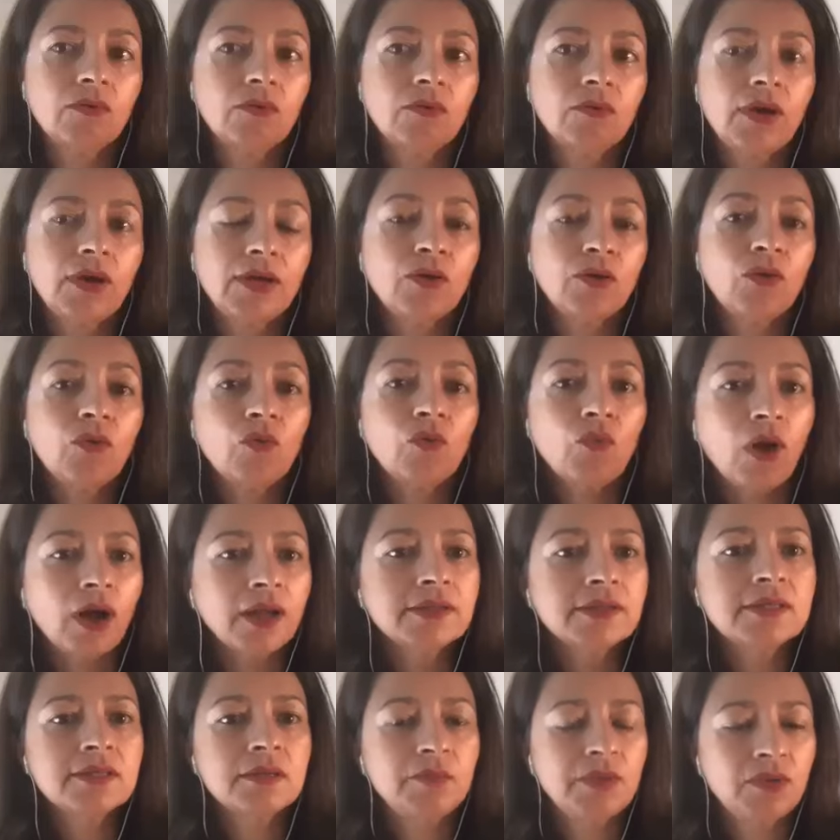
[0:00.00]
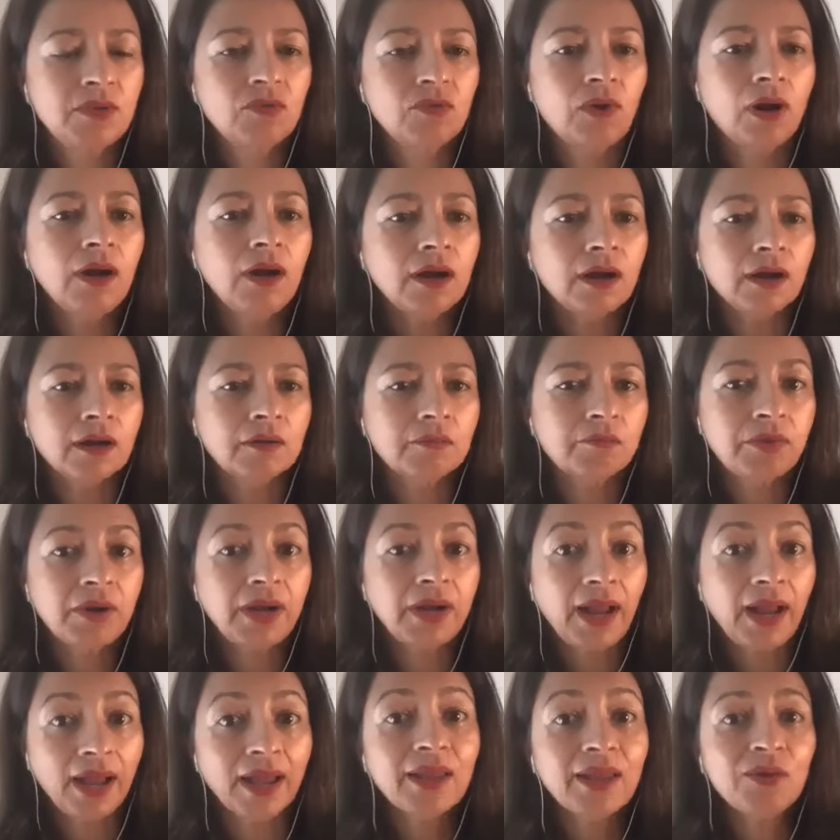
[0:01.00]
I don't want to be wrong,
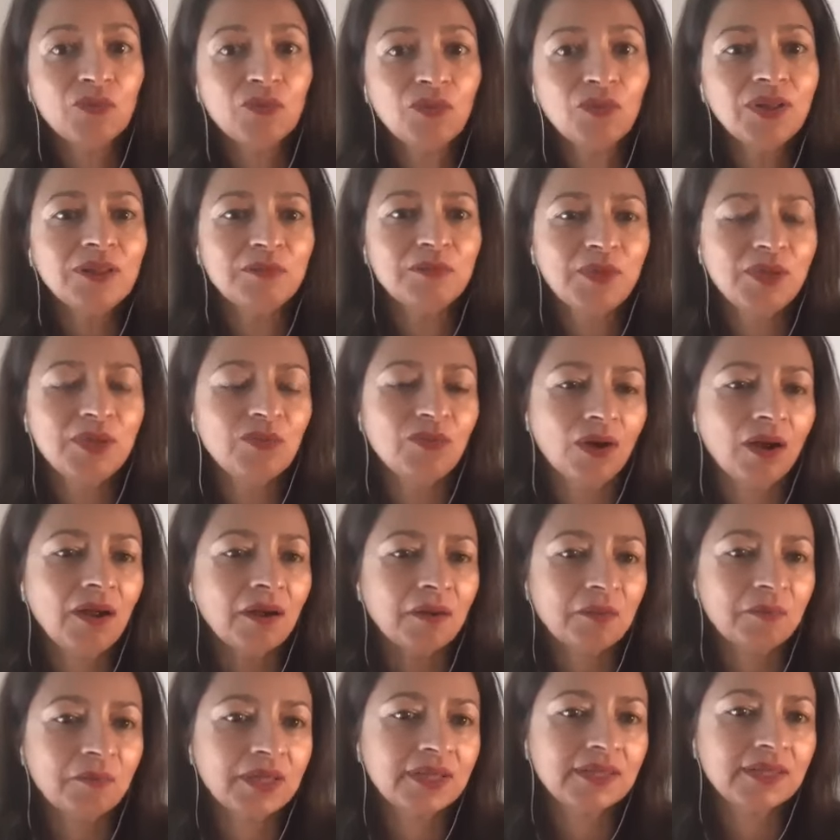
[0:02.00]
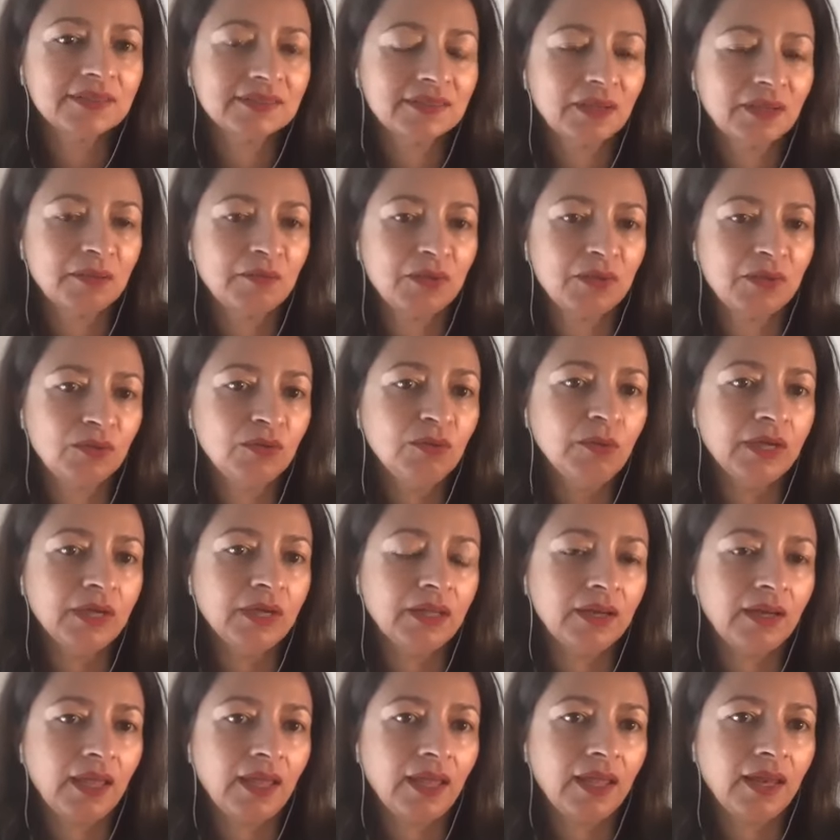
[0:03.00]
but I will be wrong because I'm
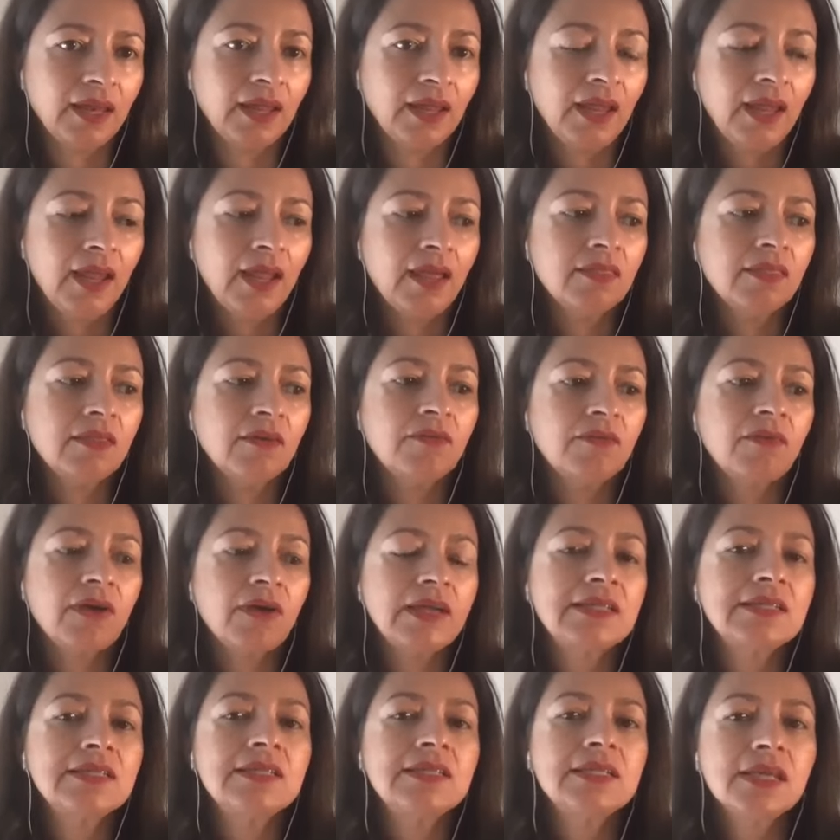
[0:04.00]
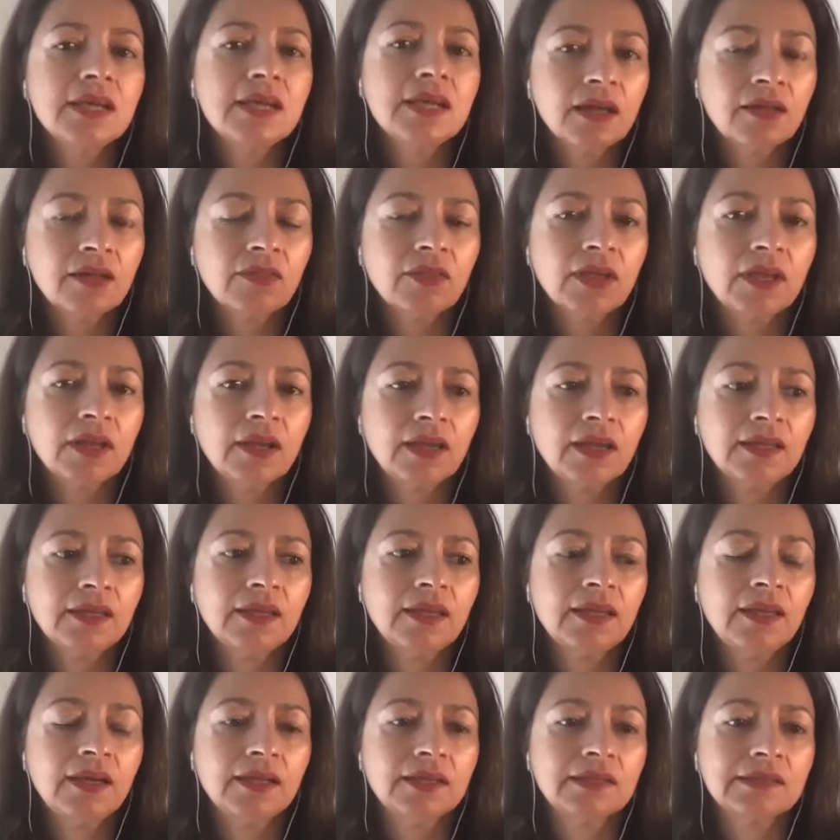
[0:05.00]
human. And the idea that I
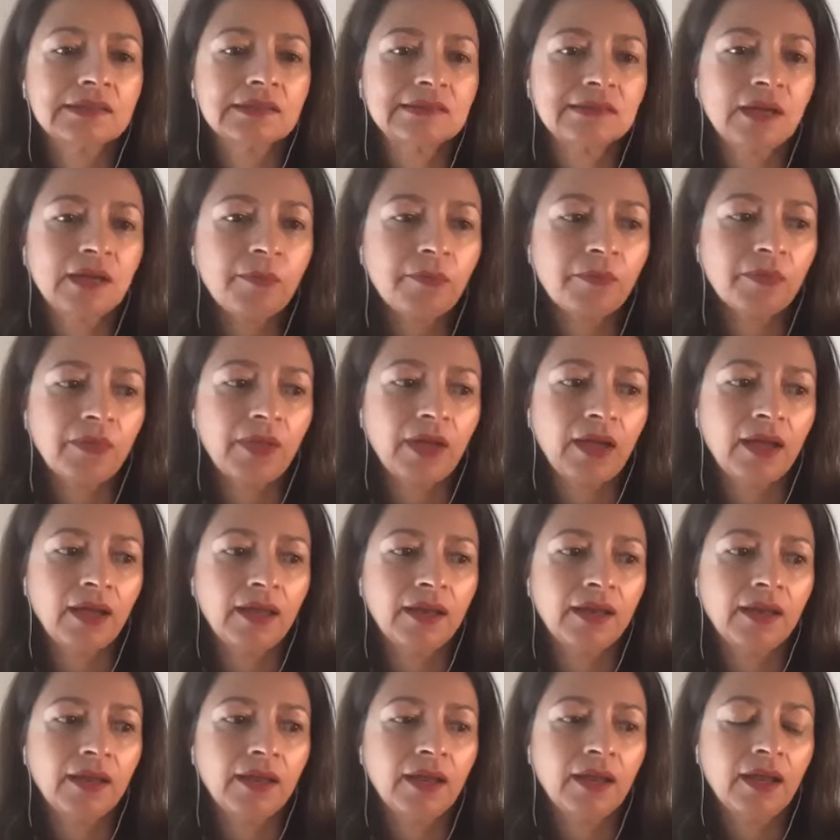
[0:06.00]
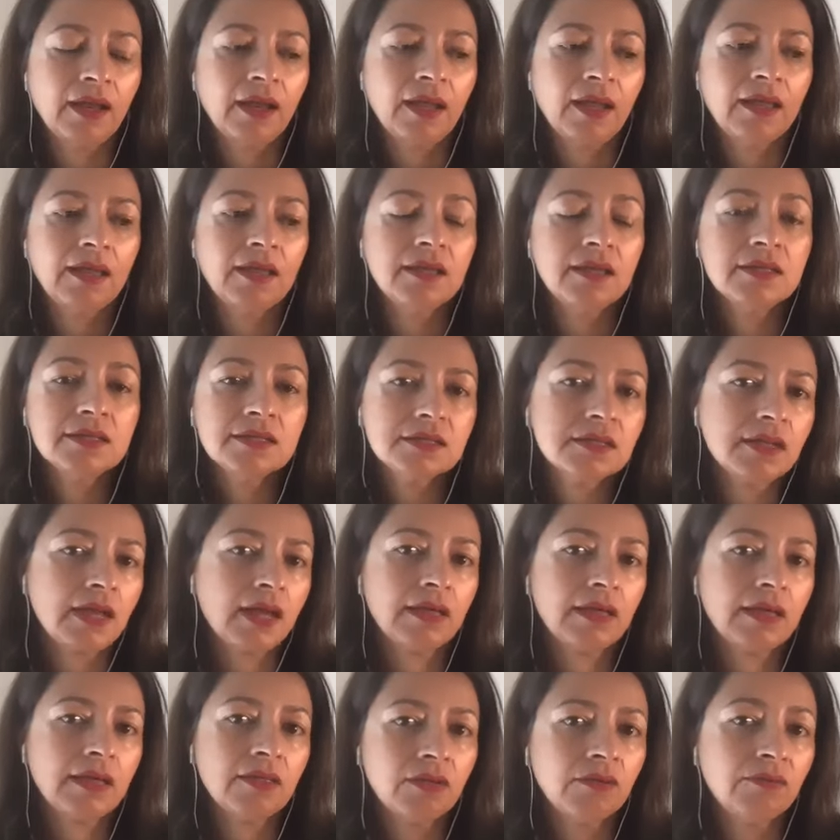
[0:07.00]
can't accept that is,
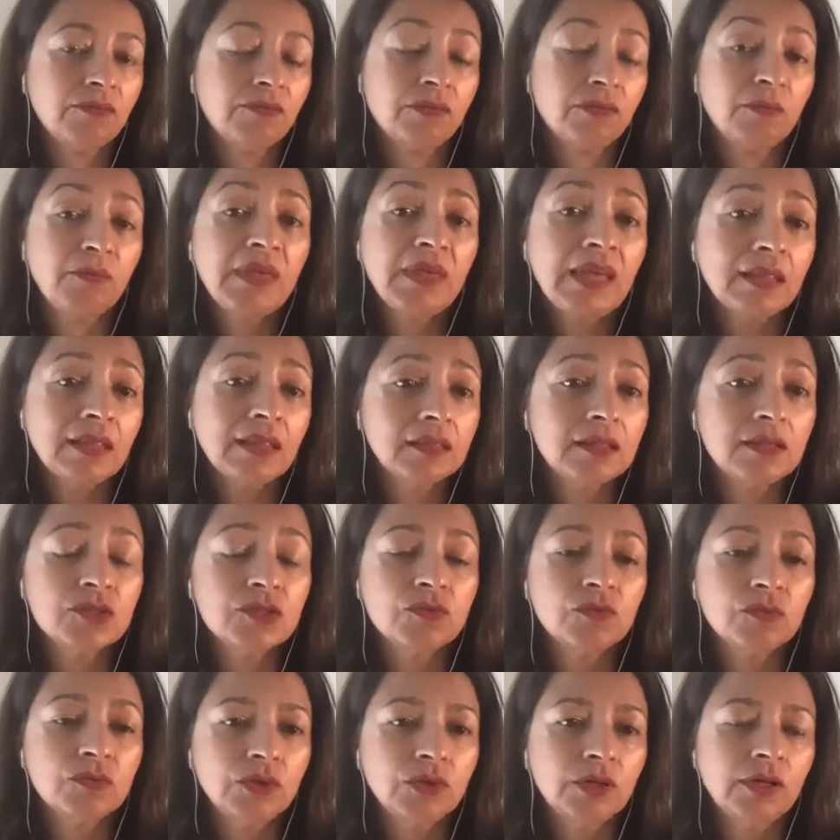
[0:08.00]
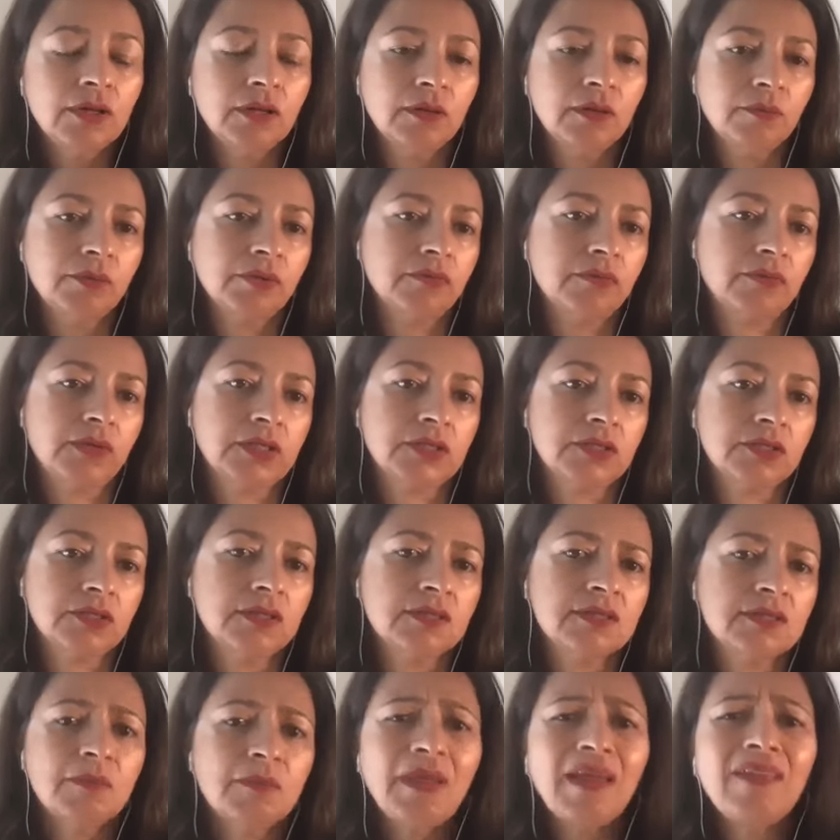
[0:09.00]
I think, for me at least, rooted in
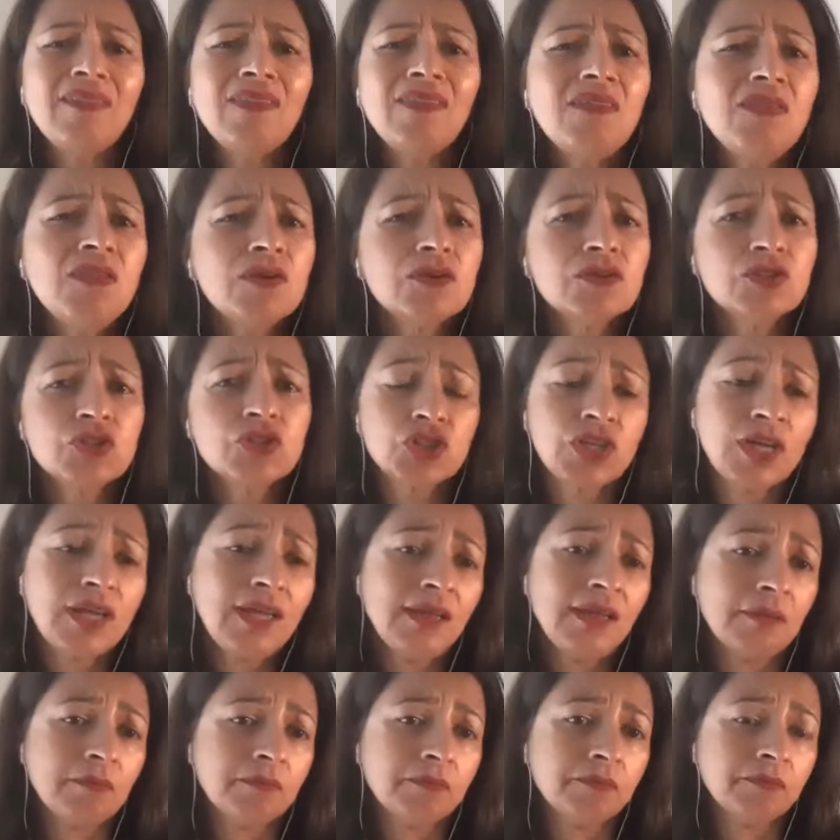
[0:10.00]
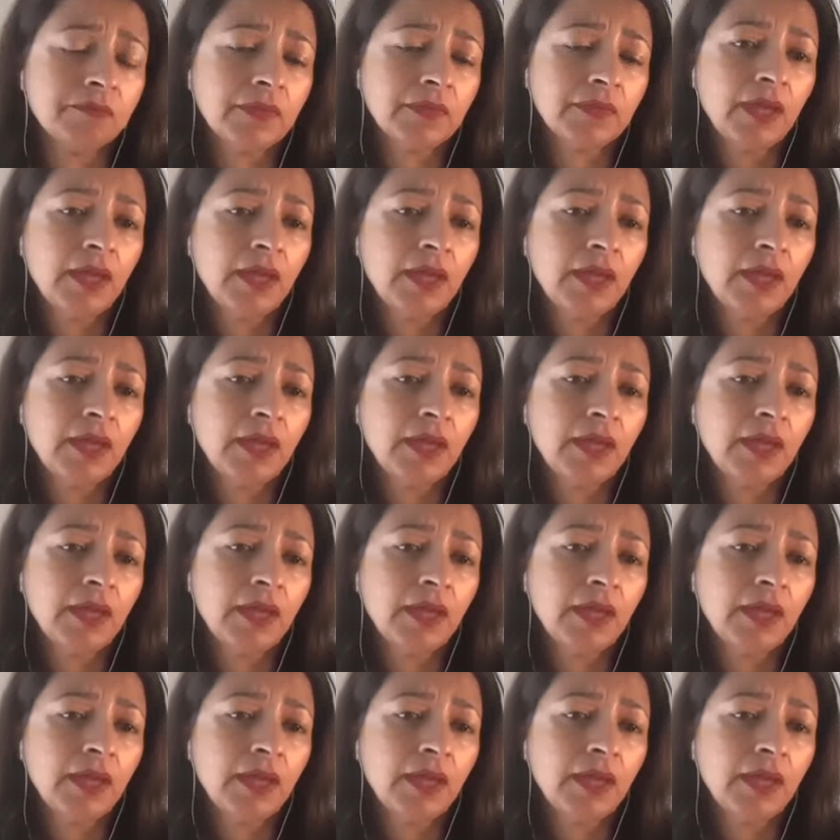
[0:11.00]
perfectionism. And then there's shame.